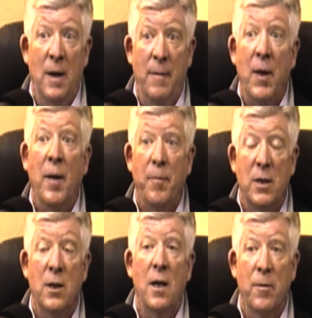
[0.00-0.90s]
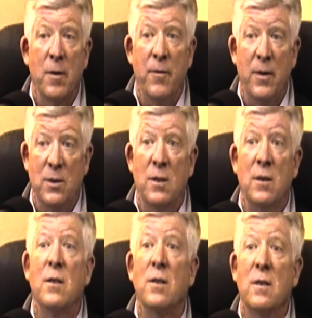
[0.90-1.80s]
not be tolerant of this
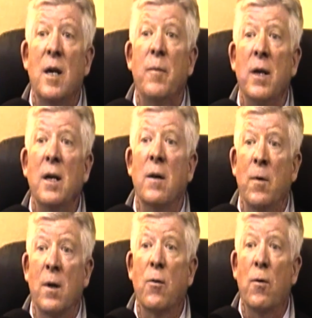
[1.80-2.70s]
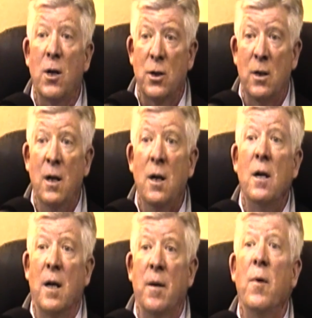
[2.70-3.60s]
and to step in and want to crush it
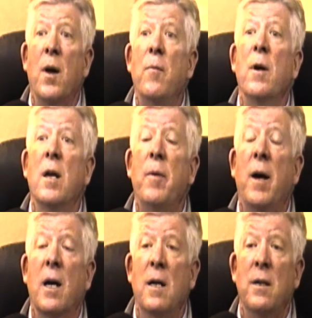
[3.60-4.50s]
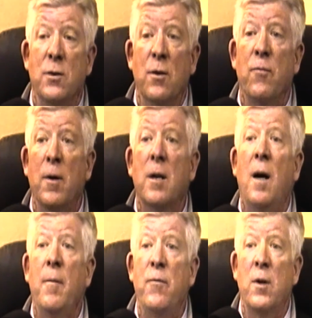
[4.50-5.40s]
and bring it back in. So a very
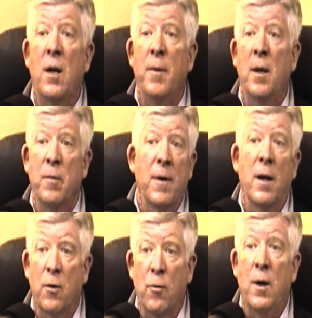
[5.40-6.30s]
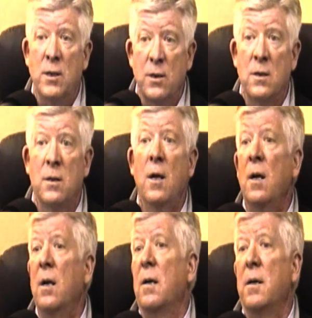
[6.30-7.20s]
common phenomenon. We've got a crisis.
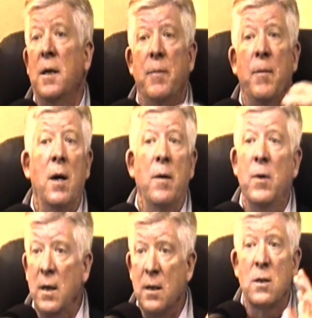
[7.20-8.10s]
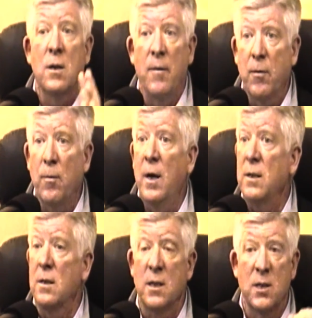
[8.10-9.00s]
We need to solve the
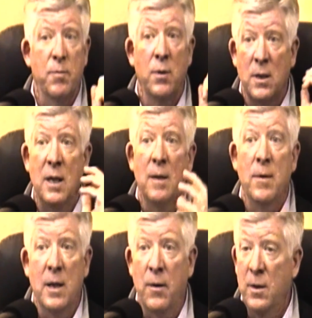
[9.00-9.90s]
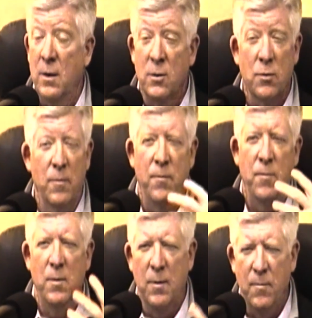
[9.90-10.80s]
crisis. Let's put a team together. You can sort
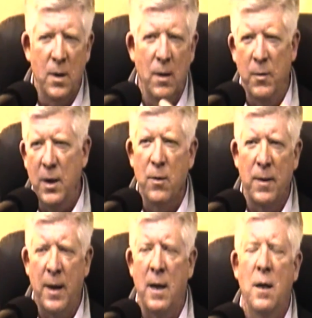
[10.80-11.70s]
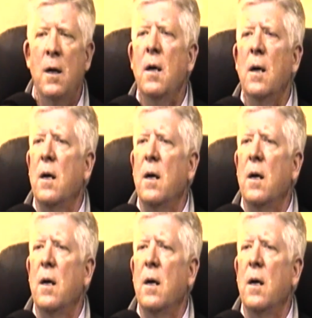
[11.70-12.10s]
of hear that.